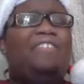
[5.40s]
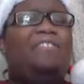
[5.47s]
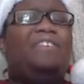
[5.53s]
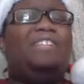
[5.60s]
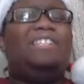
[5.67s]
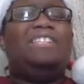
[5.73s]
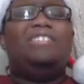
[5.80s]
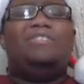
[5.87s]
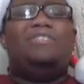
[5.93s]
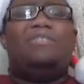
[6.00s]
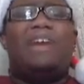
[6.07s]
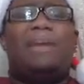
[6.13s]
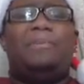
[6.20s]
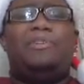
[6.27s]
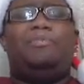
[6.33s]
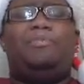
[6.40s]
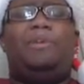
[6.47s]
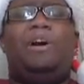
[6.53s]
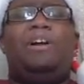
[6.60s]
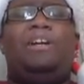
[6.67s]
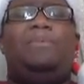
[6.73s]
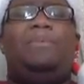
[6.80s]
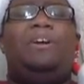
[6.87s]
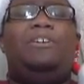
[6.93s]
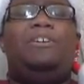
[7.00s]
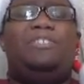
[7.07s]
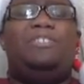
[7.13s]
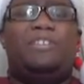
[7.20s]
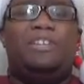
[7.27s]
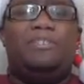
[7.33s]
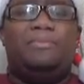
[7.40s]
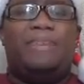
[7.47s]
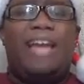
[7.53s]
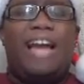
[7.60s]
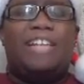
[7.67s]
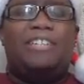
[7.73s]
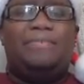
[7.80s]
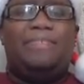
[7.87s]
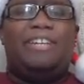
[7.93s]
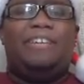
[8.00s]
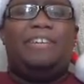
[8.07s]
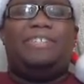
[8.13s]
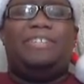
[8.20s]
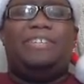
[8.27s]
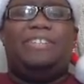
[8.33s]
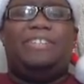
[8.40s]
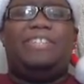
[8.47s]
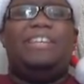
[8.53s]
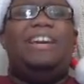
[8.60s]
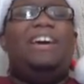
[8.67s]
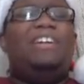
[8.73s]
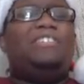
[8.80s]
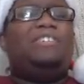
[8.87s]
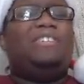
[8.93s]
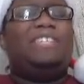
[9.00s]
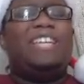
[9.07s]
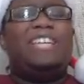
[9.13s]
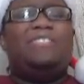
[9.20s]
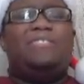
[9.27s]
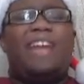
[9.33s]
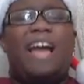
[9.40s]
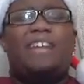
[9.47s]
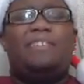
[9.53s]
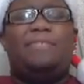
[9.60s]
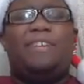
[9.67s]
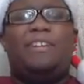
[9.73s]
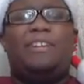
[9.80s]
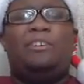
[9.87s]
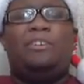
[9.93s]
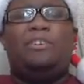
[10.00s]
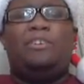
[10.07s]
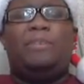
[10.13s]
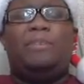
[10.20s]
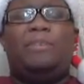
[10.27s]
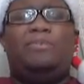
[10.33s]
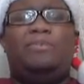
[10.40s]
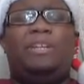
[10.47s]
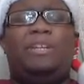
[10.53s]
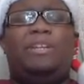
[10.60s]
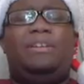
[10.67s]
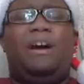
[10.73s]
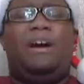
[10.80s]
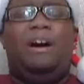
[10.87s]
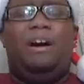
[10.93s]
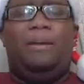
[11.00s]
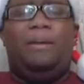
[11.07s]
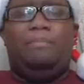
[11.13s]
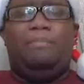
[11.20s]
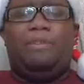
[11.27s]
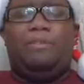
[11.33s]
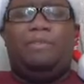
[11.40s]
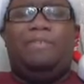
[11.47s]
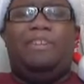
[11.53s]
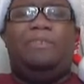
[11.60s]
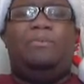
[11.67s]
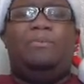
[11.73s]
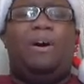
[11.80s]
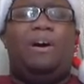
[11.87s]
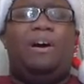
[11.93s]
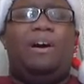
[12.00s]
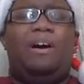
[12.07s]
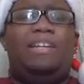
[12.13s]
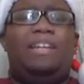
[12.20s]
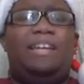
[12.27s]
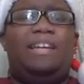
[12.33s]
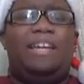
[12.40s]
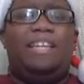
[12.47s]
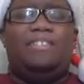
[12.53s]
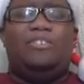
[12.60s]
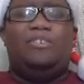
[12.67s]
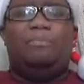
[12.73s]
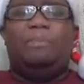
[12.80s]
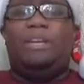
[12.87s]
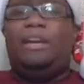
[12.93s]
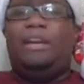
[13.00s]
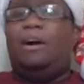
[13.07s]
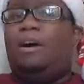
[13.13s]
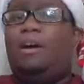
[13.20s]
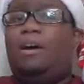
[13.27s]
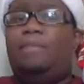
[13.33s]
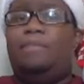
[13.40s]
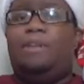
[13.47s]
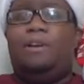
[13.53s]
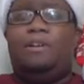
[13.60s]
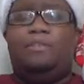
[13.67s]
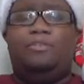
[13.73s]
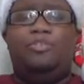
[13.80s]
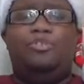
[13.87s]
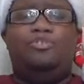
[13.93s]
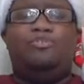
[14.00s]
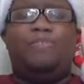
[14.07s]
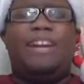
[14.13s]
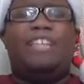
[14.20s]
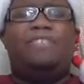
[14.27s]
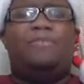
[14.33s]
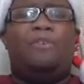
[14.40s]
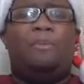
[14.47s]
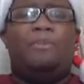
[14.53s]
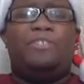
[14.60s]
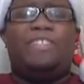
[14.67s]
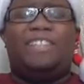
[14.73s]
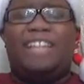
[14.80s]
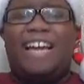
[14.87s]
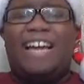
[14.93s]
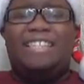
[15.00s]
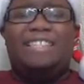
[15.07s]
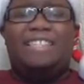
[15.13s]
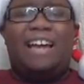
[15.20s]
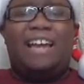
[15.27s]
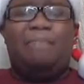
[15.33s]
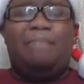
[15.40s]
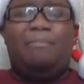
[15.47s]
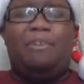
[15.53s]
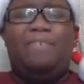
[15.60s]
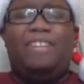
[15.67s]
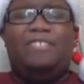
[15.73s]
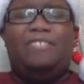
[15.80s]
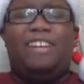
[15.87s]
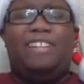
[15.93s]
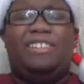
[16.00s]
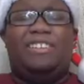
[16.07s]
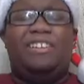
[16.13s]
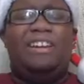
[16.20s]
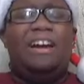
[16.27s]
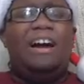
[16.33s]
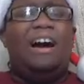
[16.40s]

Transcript: everyone, this is Rabbitearsblog and welcome to another reaction video series. So today's reaction video I'm going to be doing um, a review on, it's going to be on the new Transformers The Last Knight movie trailer.